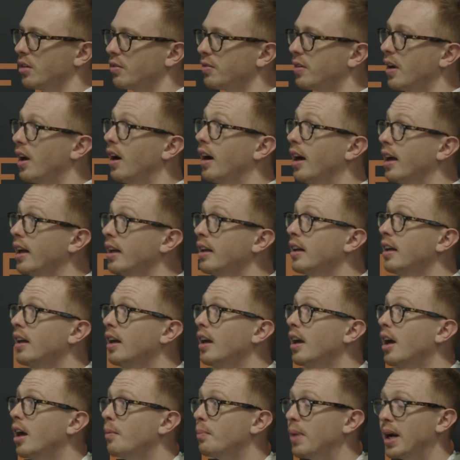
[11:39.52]
the fly
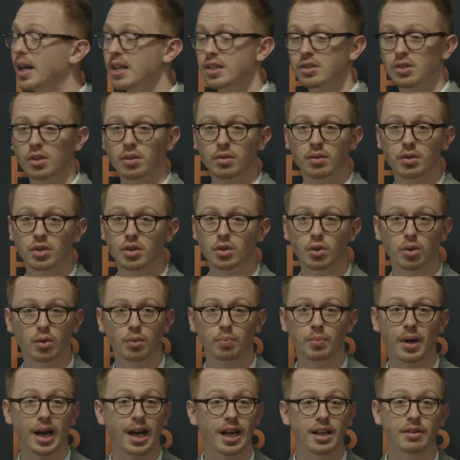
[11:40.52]
based on your
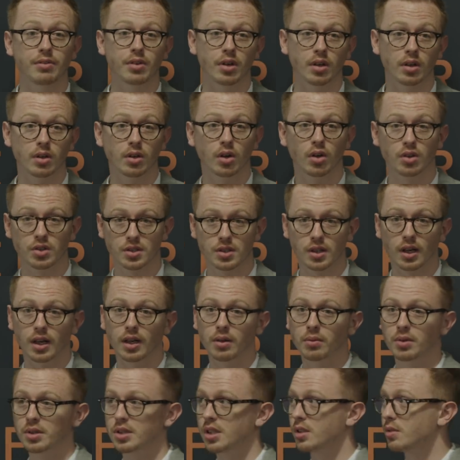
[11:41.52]
behaviour on site,
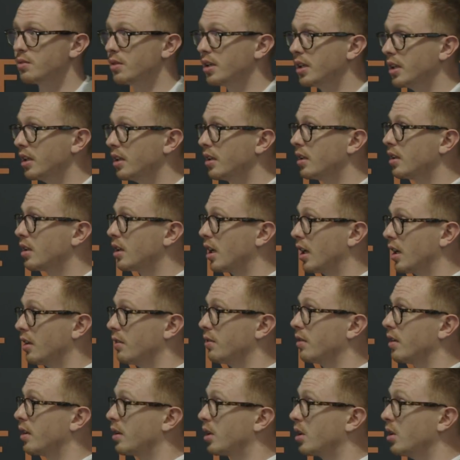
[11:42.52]
which is really kind
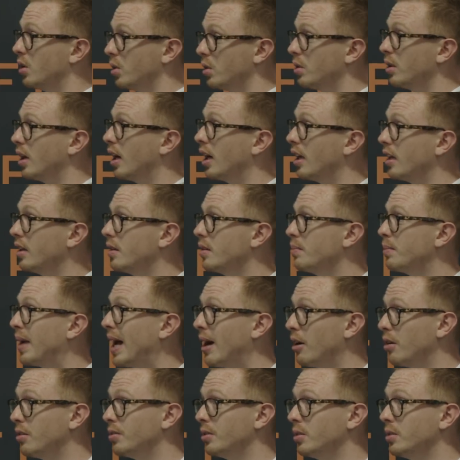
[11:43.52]
of cool and
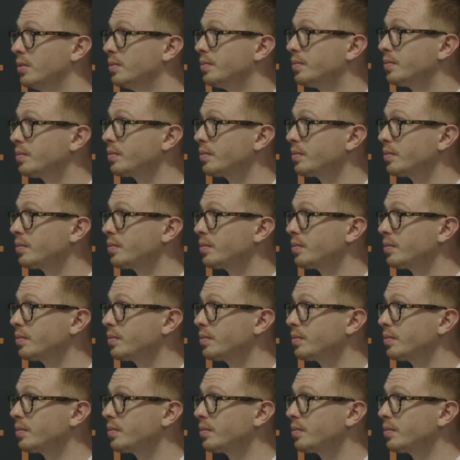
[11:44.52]
powerful.